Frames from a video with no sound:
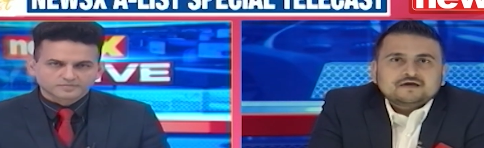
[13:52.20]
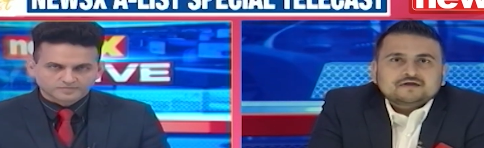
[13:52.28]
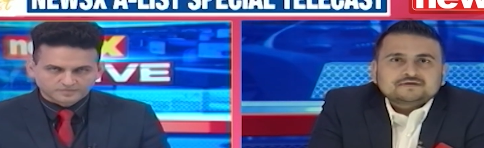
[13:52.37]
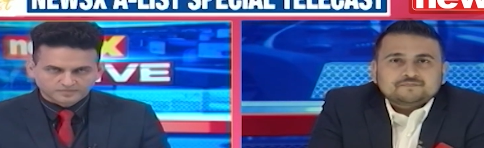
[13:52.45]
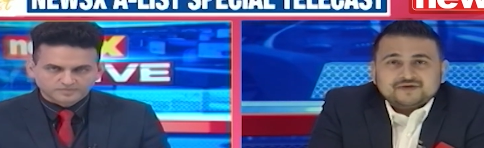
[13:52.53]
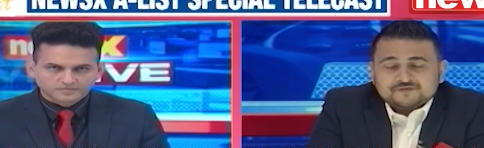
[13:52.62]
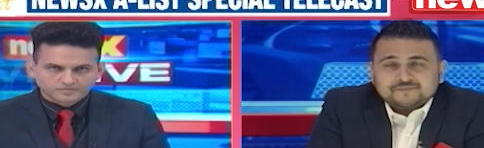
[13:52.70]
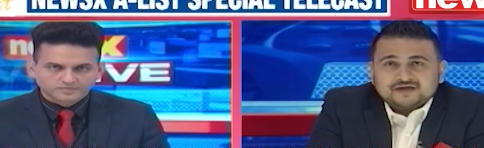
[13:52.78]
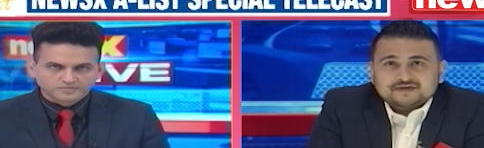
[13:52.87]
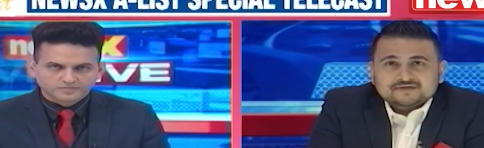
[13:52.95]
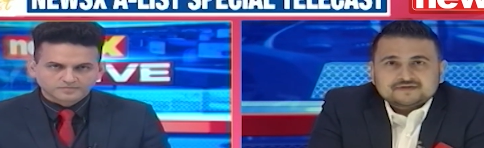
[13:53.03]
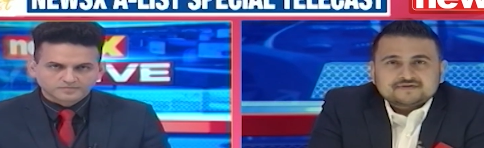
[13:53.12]
Speaker 1: The best
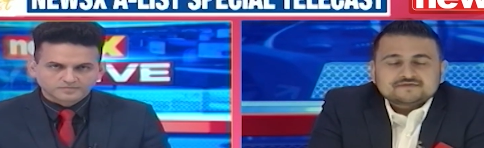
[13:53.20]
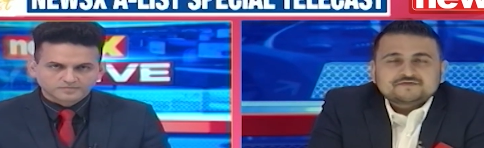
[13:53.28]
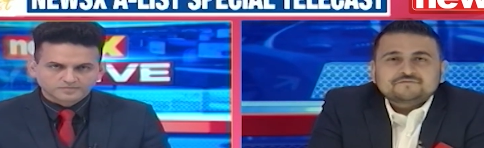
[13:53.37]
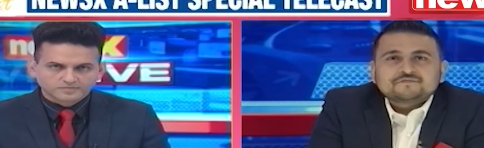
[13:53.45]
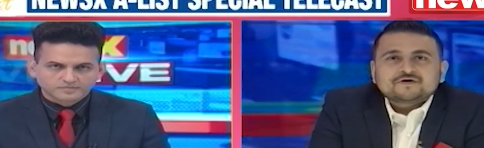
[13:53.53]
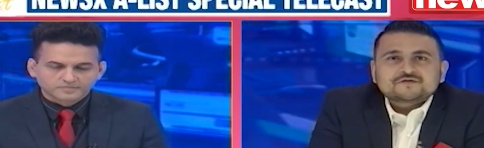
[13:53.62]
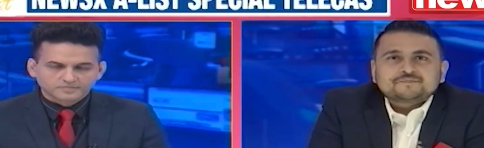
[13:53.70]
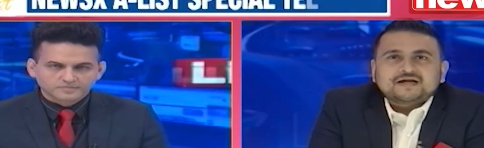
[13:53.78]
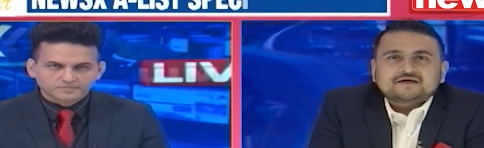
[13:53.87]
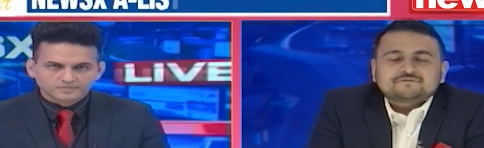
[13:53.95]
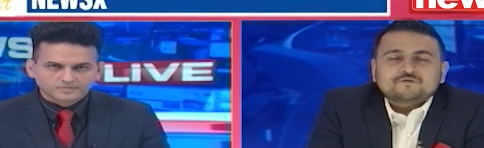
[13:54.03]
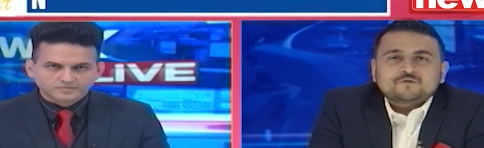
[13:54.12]
part is this is the first
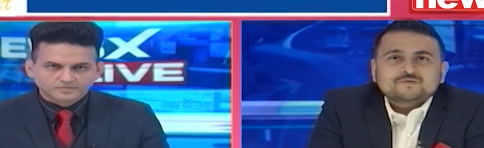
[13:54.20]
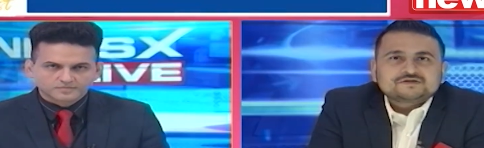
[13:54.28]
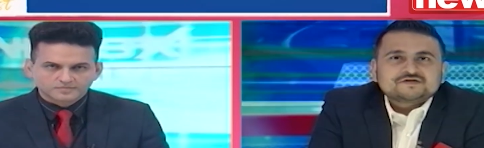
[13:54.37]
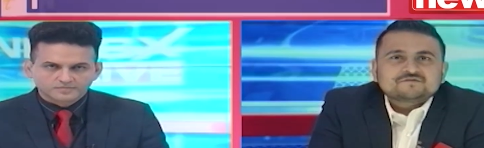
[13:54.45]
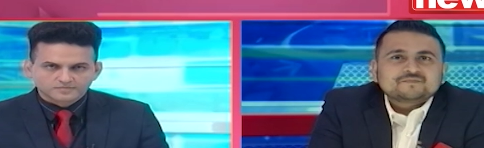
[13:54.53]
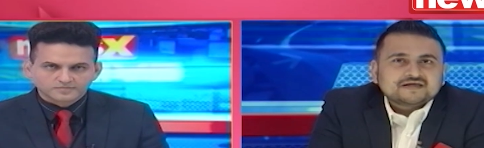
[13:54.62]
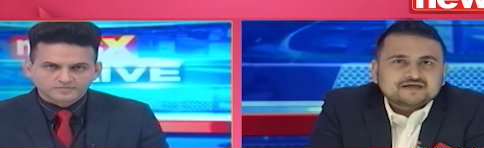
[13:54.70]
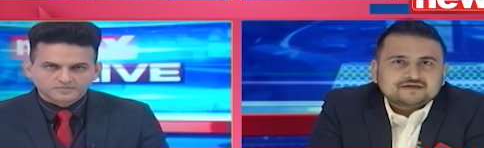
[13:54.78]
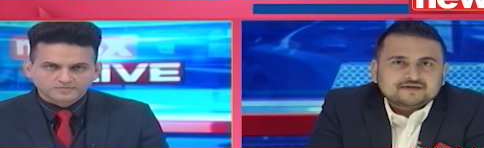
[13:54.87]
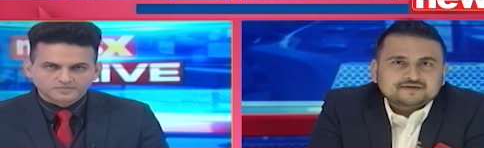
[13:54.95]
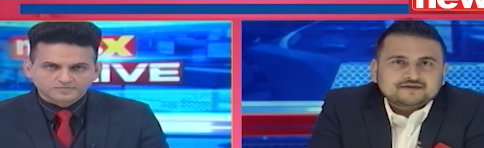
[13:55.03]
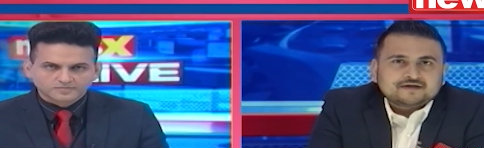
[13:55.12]
platform which is made
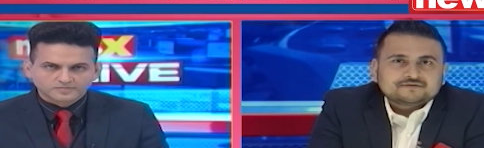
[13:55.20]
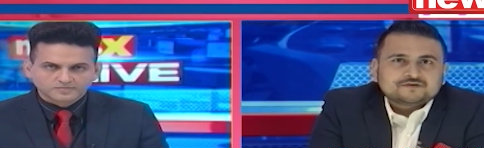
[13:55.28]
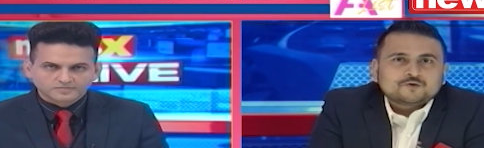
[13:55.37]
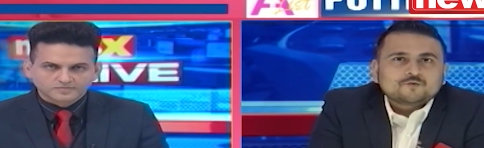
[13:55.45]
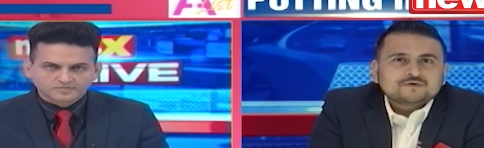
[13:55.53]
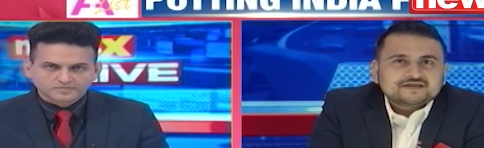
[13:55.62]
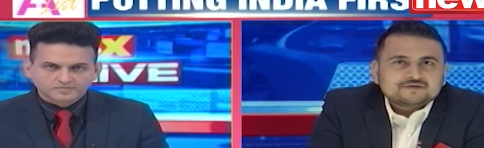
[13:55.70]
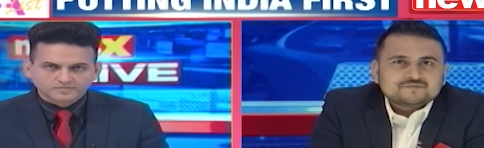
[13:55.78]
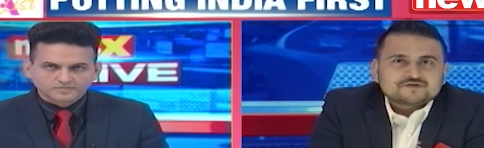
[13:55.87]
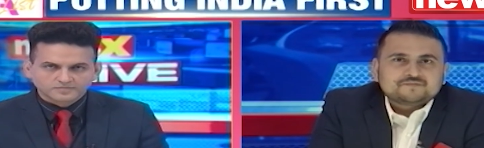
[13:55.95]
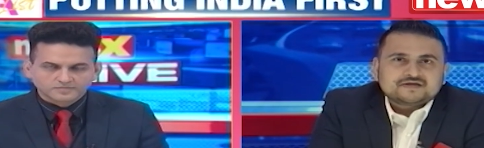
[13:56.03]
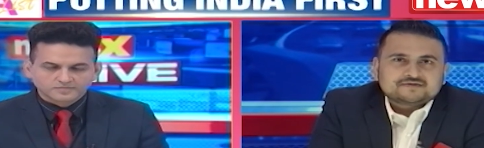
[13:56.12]
in India. The whole team
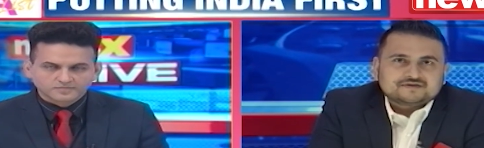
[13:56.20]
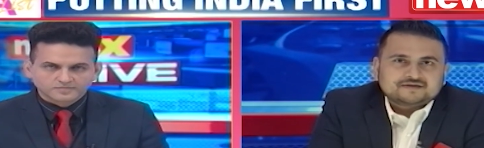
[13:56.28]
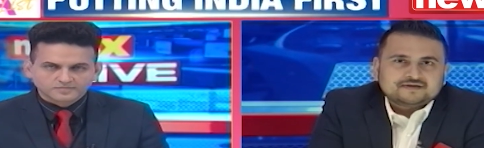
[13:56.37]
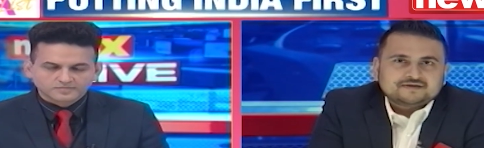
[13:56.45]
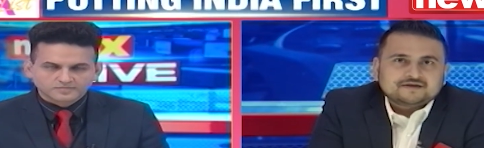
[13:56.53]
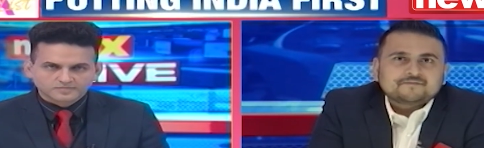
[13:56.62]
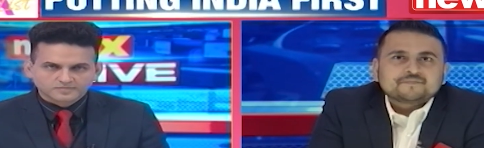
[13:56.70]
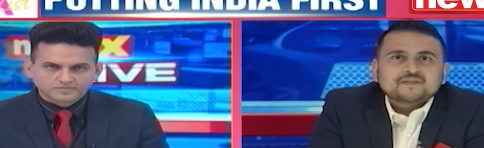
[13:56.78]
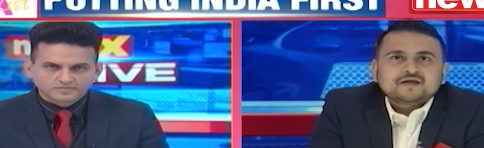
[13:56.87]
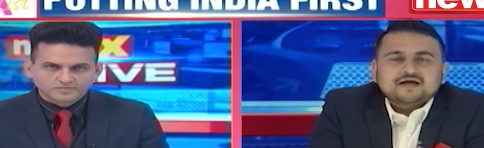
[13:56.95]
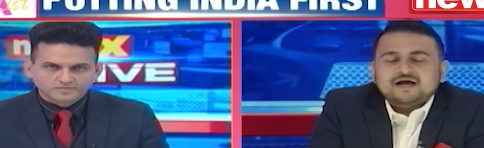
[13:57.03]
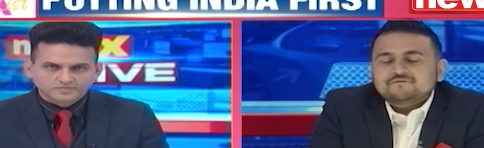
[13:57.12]
is based in India,
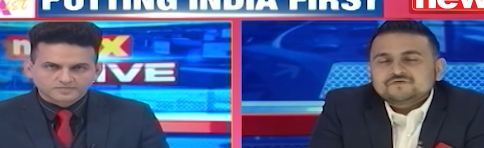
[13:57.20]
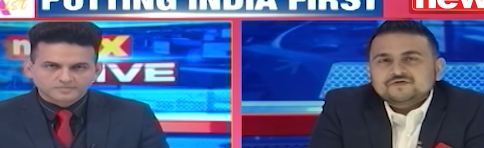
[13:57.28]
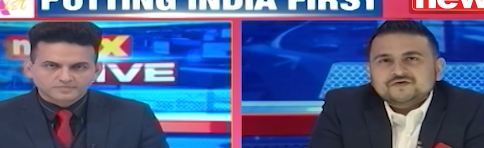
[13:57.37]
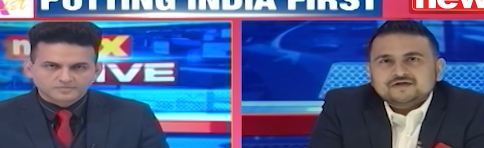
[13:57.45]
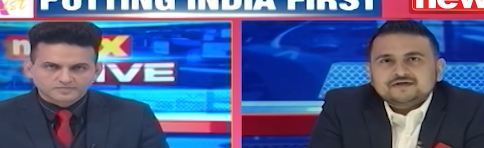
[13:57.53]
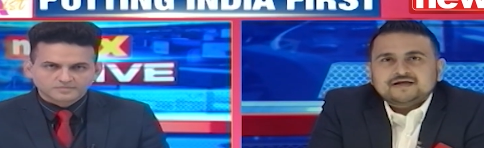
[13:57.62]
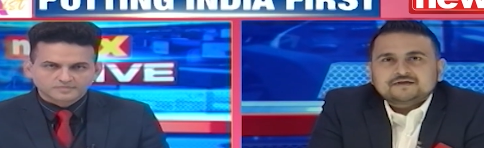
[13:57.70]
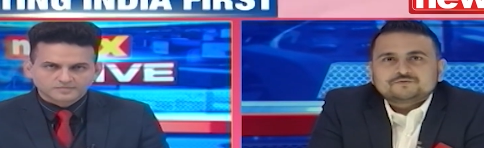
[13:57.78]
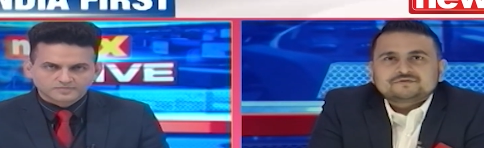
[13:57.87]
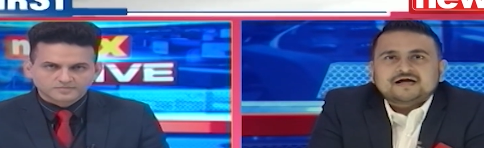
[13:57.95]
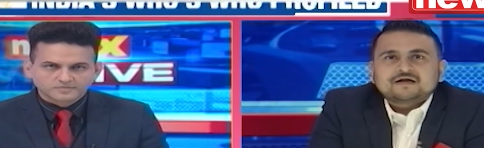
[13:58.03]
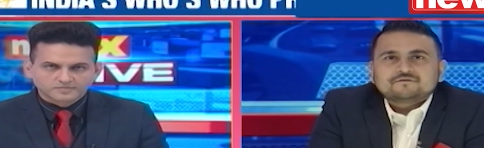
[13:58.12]
and we really like
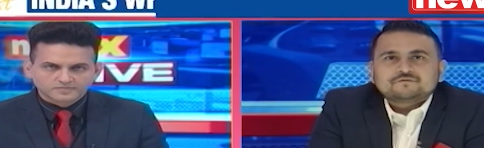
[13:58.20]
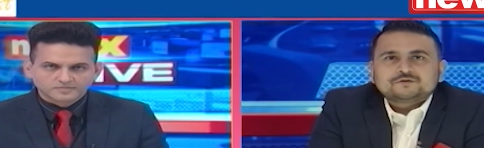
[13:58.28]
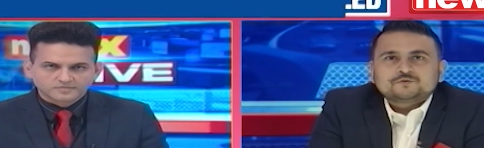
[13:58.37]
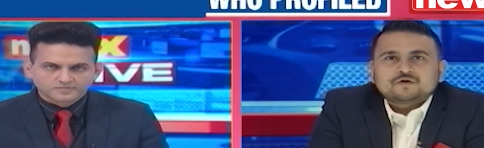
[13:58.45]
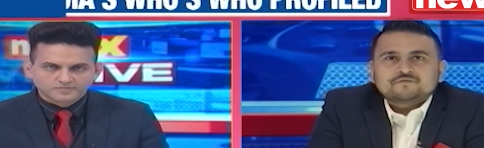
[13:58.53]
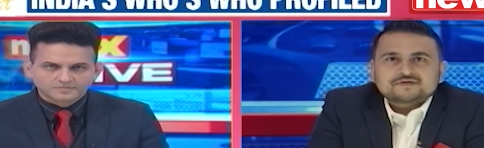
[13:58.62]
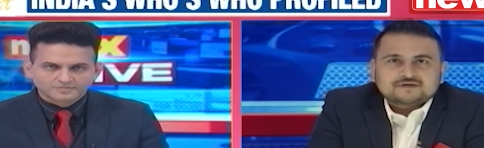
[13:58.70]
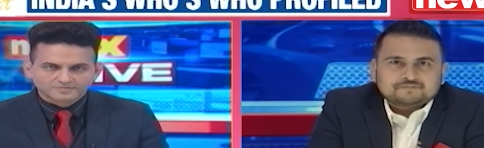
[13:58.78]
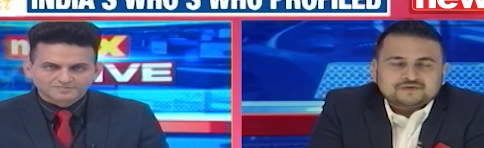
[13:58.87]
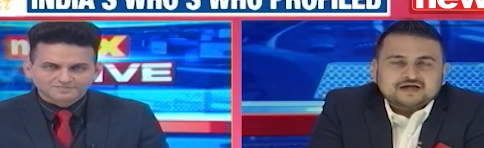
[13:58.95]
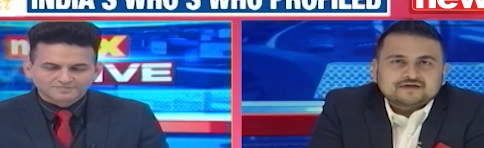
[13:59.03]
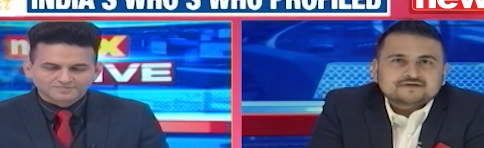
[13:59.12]
to thankful to our
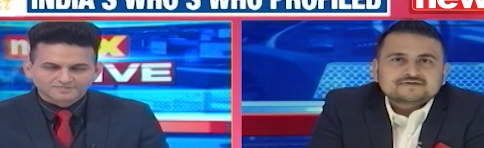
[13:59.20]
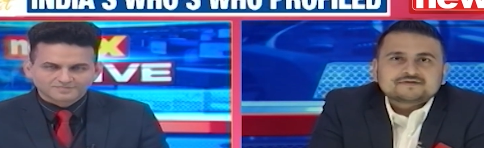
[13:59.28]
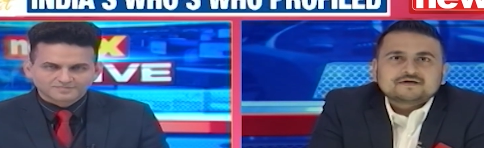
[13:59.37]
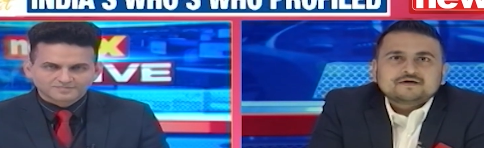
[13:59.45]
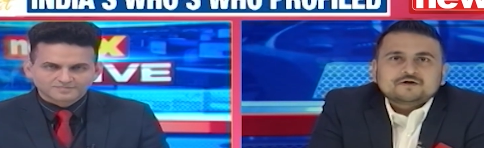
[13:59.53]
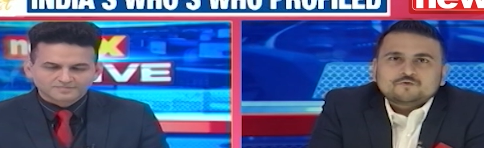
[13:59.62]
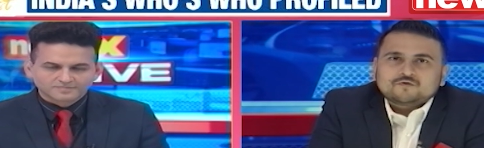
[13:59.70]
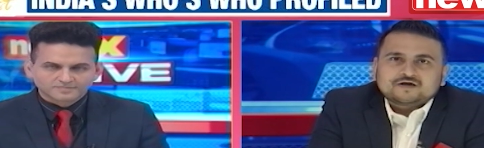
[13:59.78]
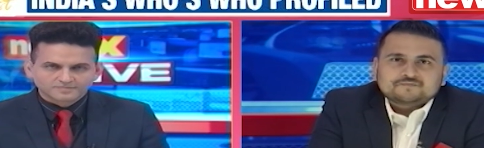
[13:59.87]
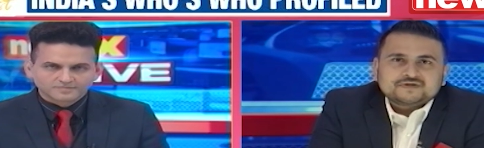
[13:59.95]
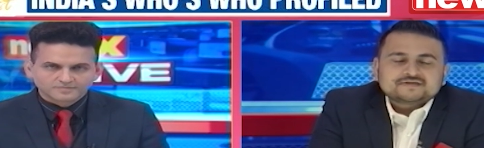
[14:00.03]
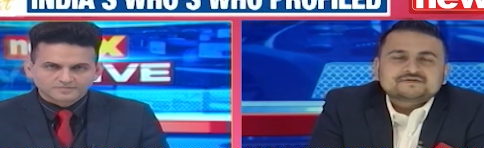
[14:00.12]
suppliers who
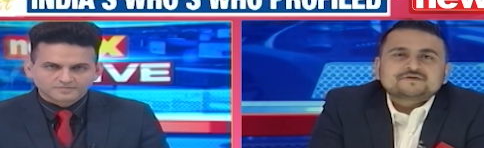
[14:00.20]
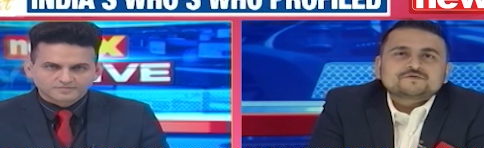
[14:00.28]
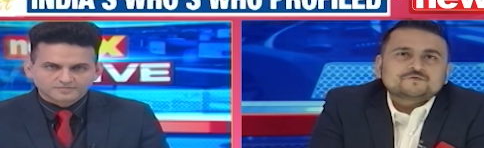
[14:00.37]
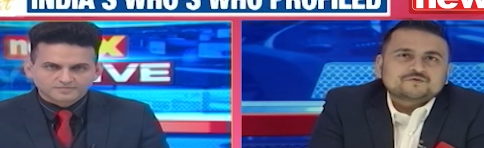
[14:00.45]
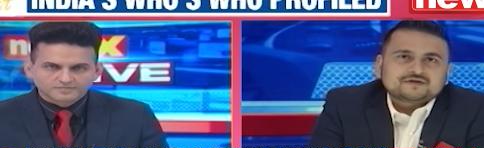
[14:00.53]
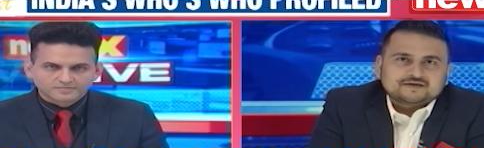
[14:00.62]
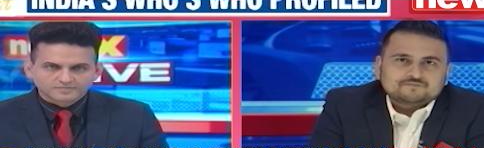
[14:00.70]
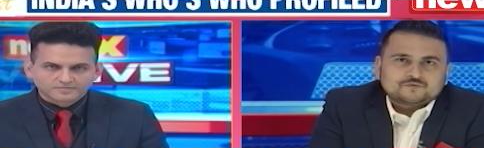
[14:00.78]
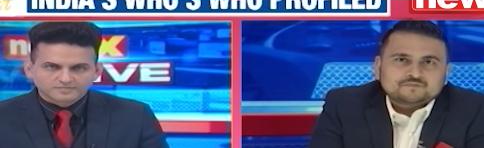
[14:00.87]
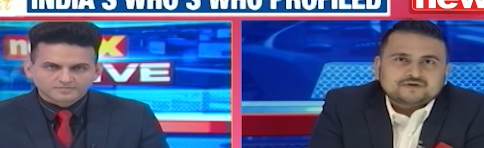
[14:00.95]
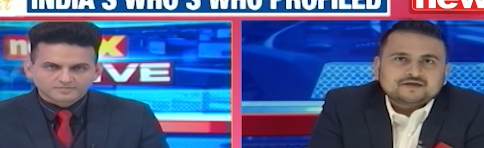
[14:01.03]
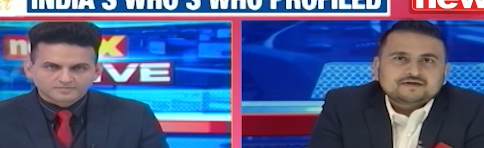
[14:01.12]
are based in Surat and
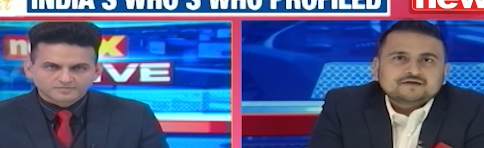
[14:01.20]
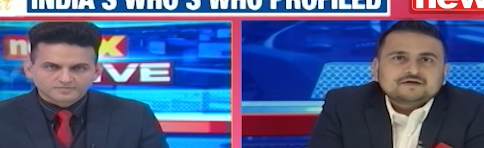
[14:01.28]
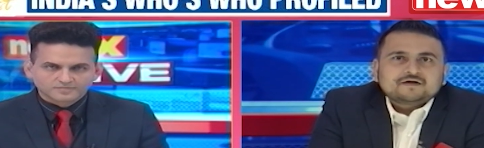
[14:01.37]
Mumbai.